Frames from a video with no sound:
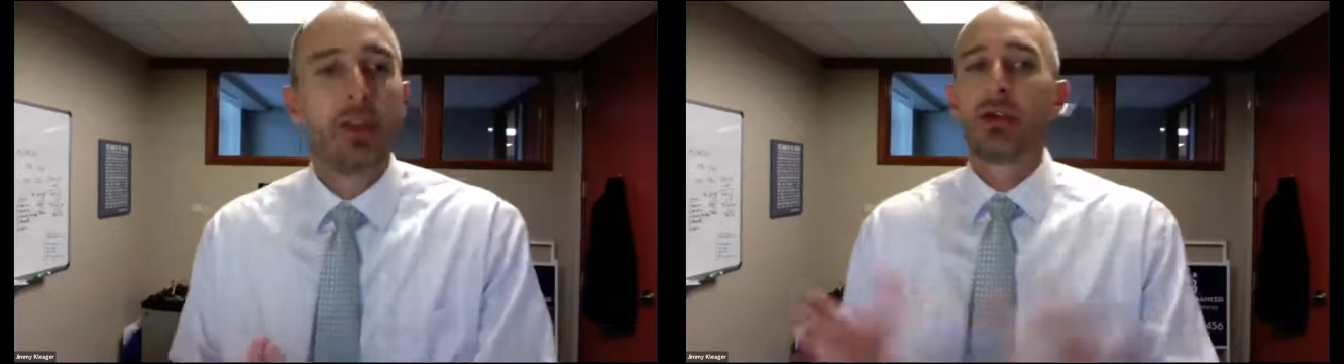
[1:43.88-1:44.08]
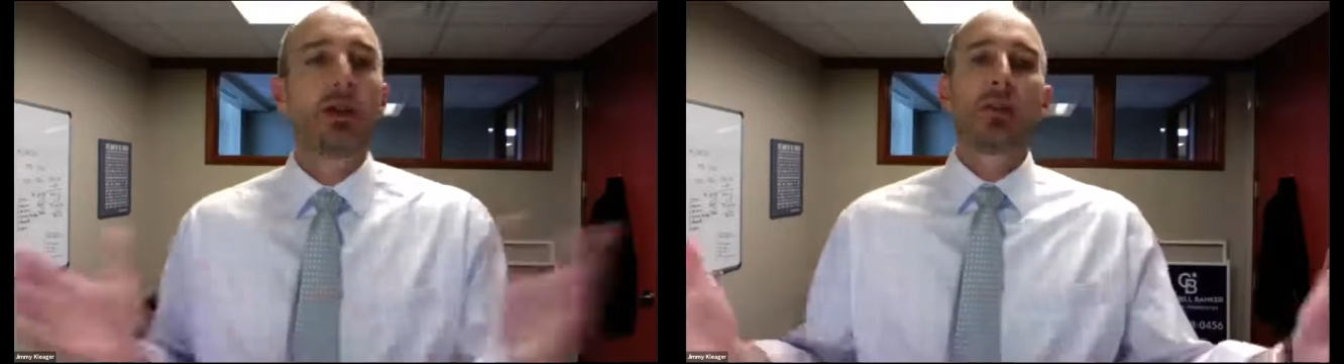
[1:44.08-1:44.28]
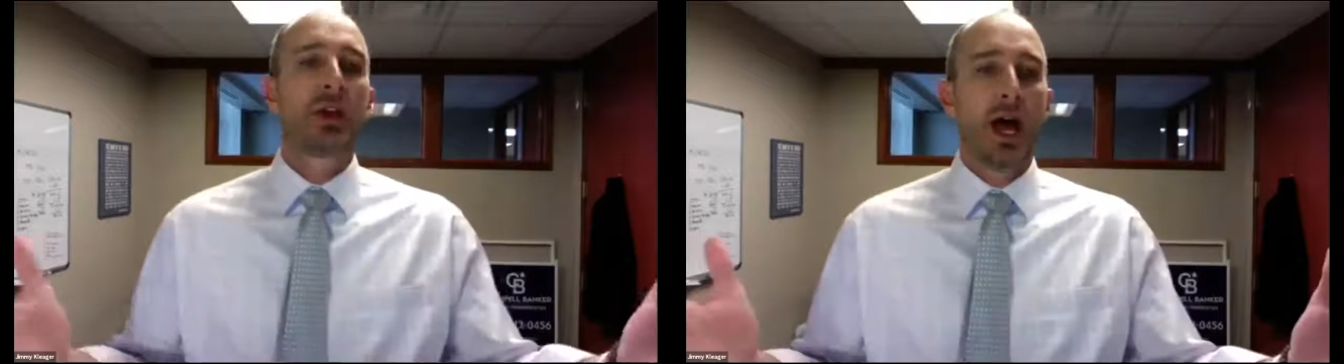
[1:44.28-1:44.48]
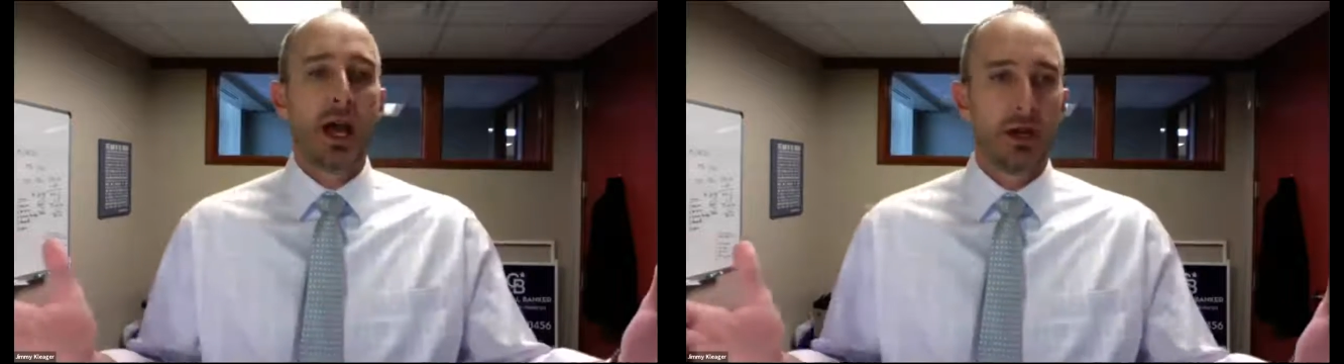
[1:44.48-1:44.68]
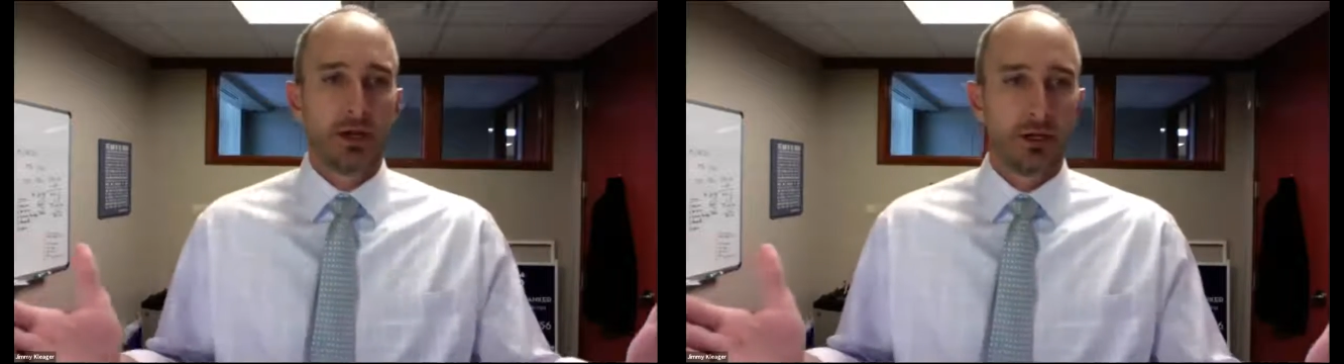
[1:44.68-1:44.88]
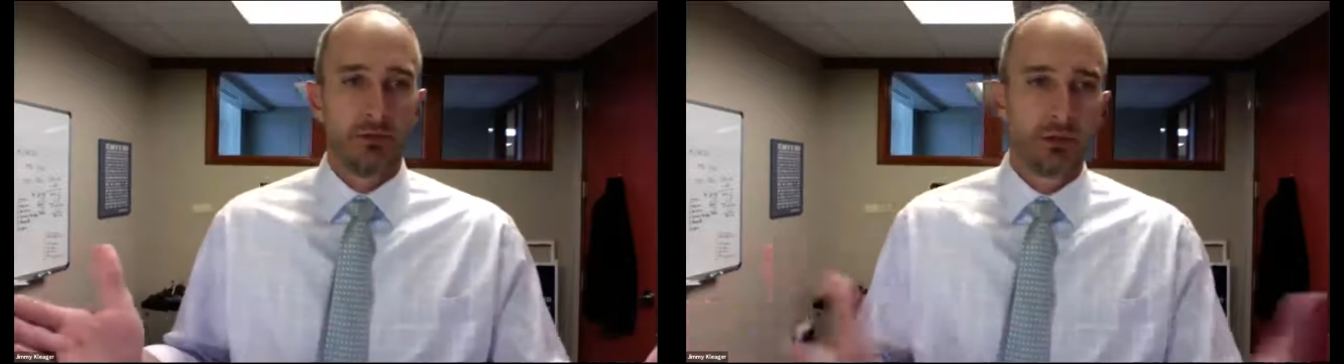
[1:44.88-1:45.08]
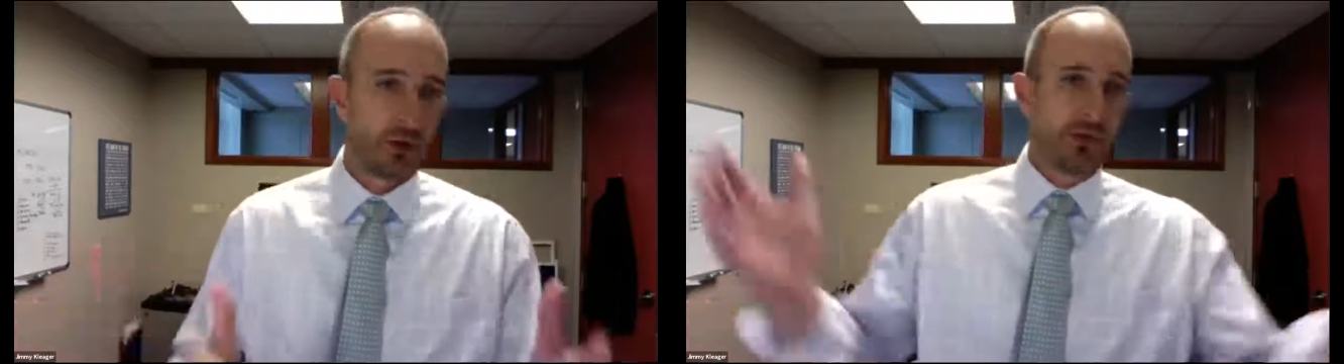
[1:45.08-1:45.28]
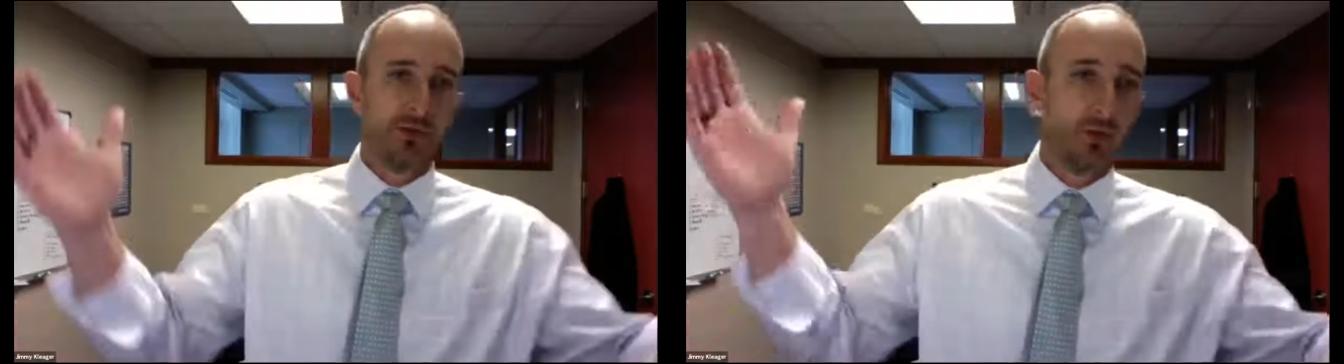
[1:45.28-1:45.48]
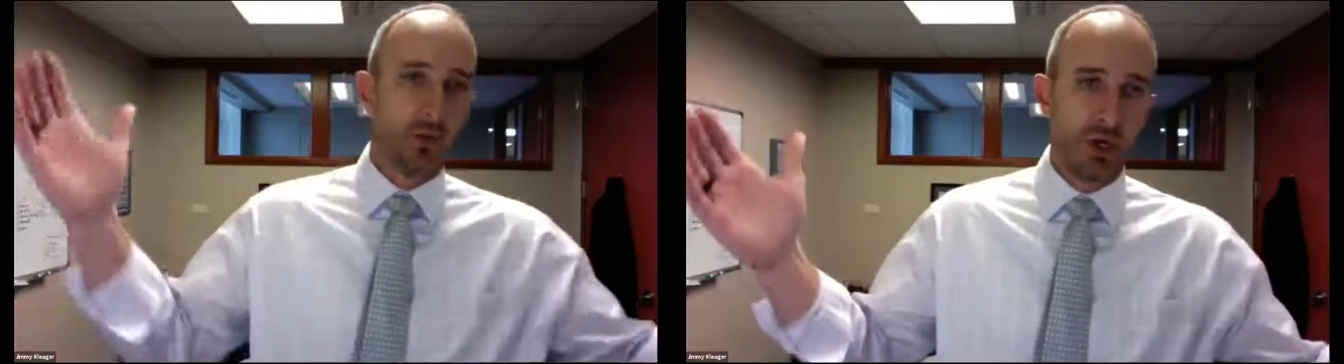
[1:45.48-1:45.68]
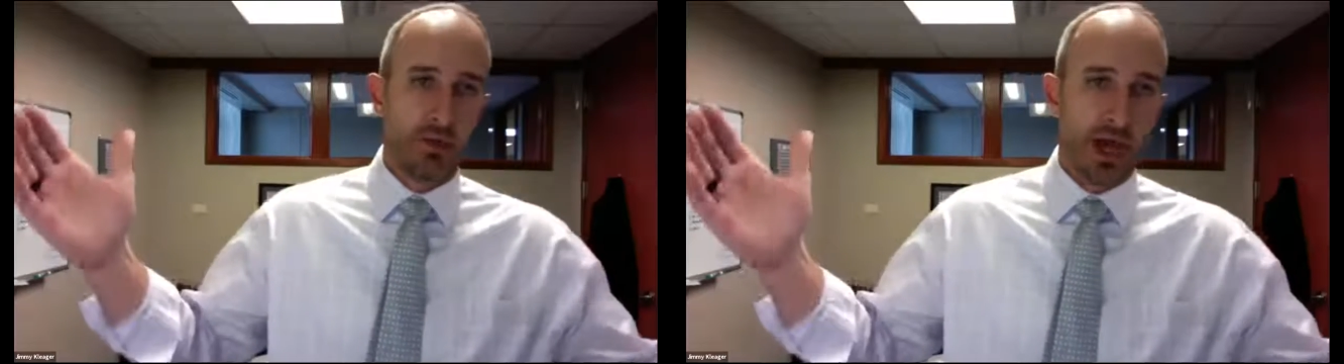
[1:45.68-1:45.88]
they're never going to hire you. Don't even
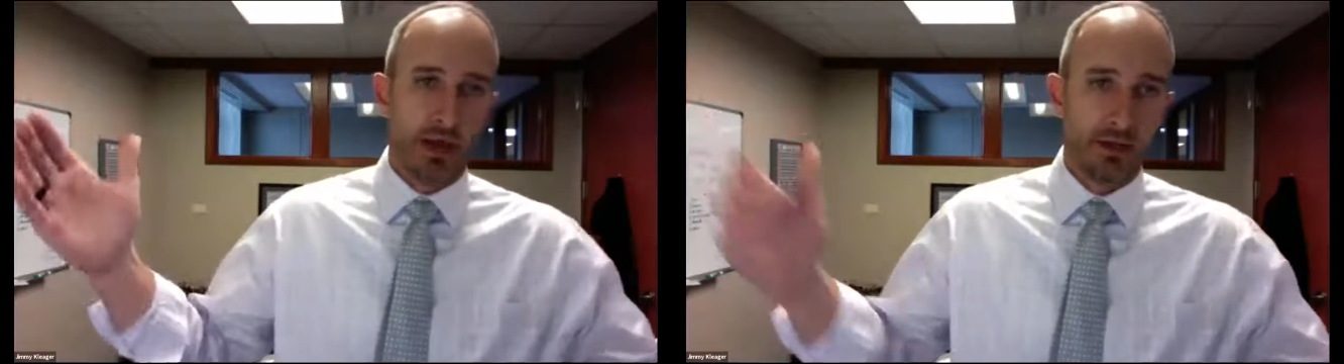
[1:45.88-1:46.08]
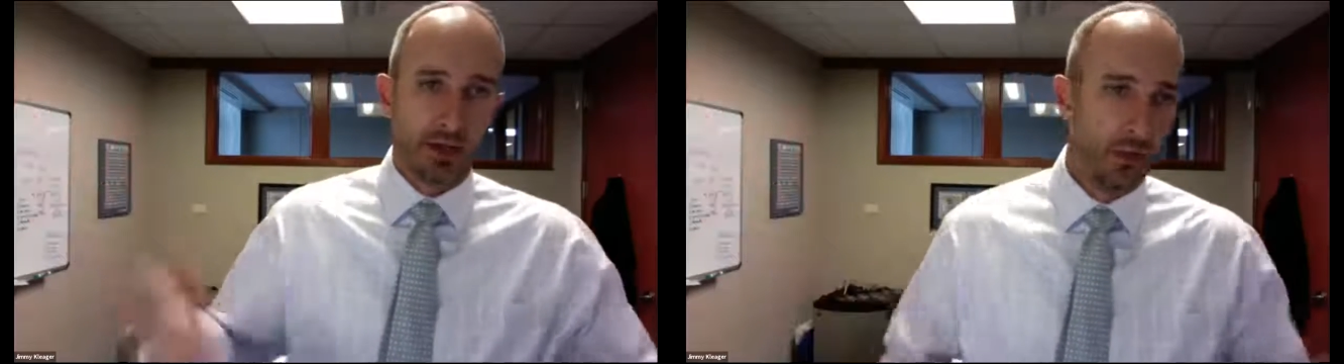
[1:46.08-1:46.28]
worry about it.